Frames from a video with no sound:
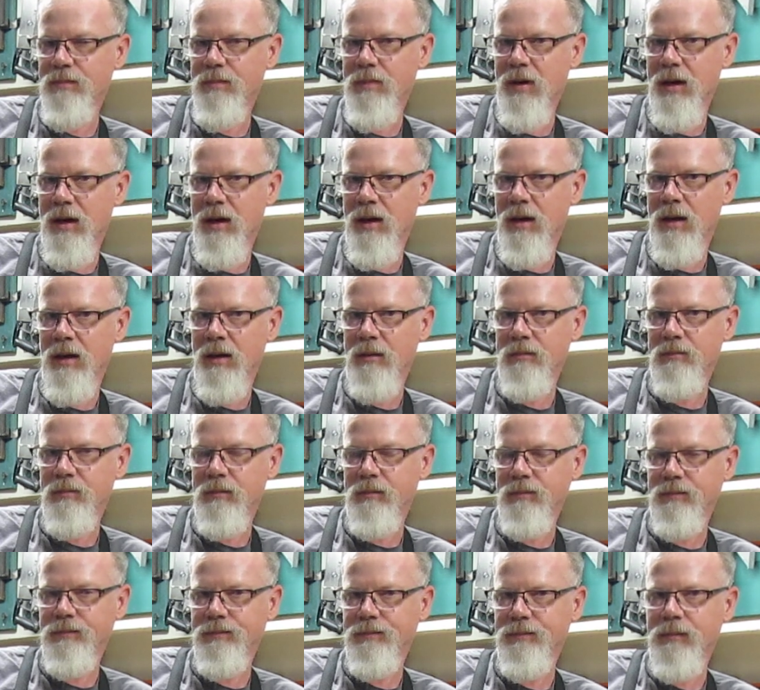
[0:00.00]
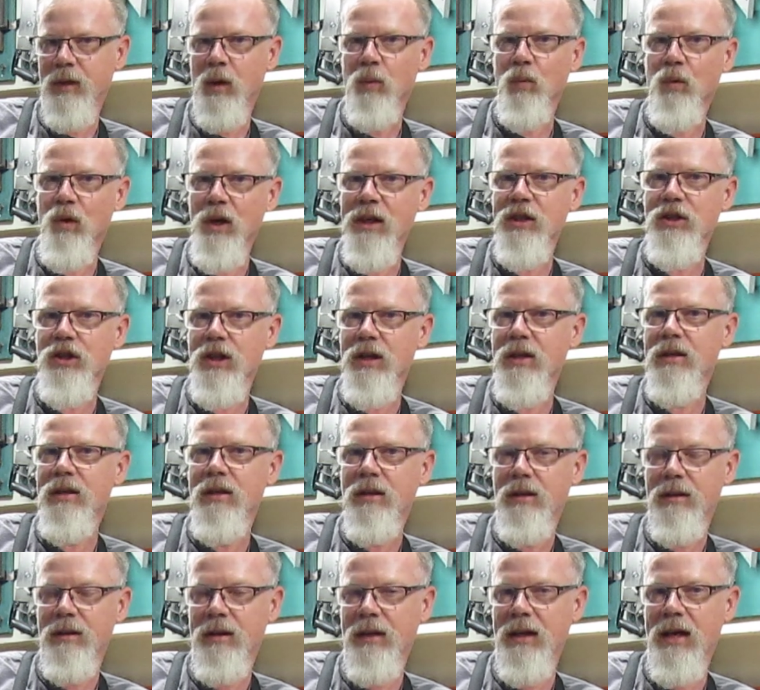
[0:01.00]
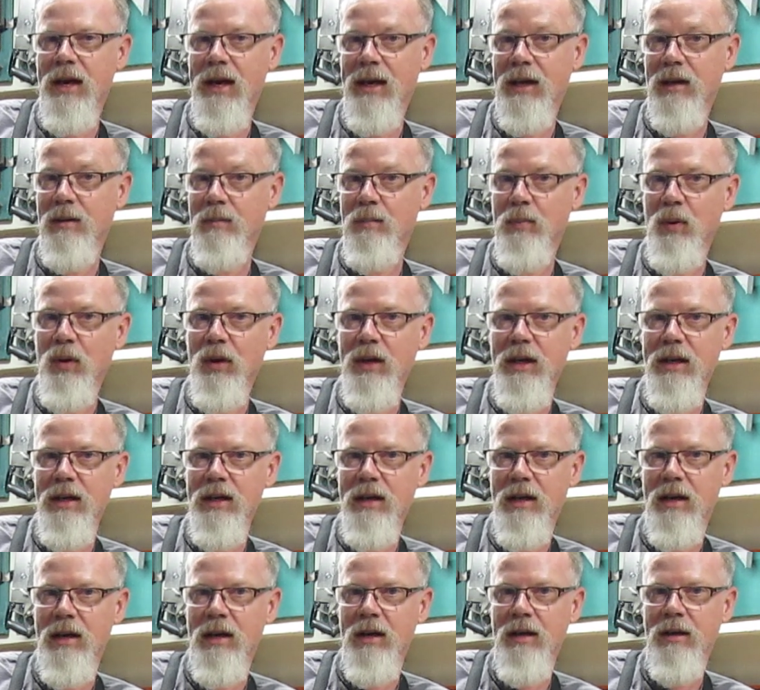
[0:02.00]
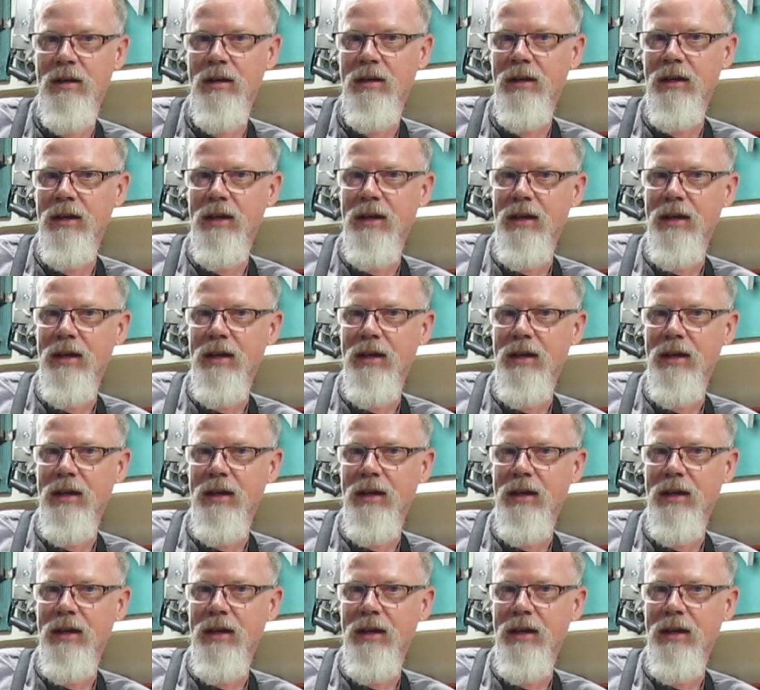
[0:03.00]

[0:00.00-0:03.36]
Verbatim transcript: uh, rigid that I can put in there.